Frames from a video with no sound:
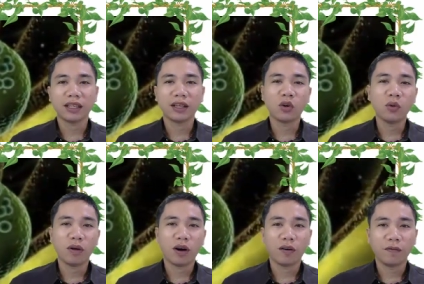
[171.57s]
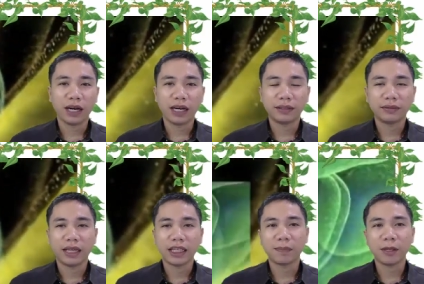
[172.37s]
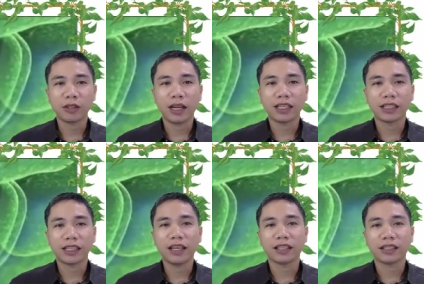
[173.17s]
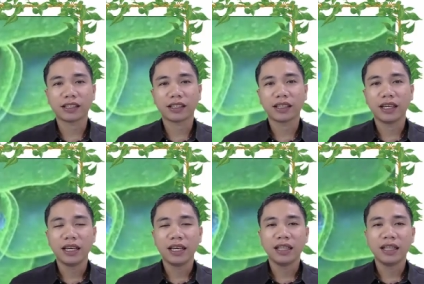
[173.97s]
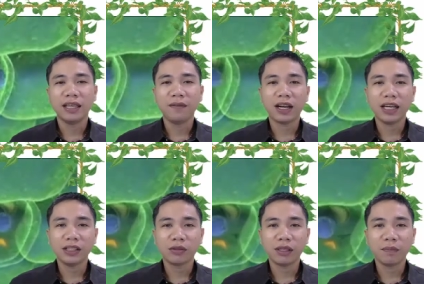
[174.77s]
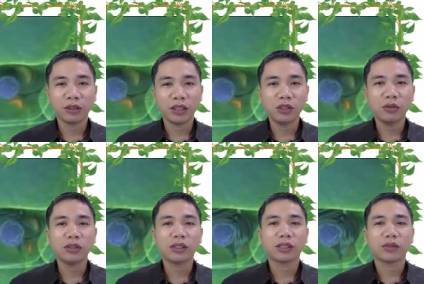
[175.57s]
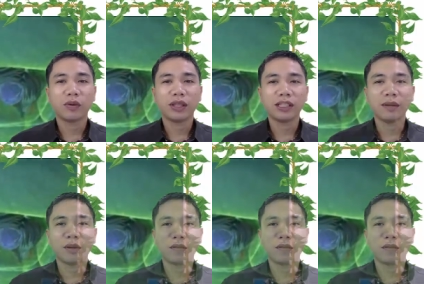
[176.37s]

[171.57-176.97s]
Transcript: a group of uh, unspecialized cells. They give rise to simple tissues with simple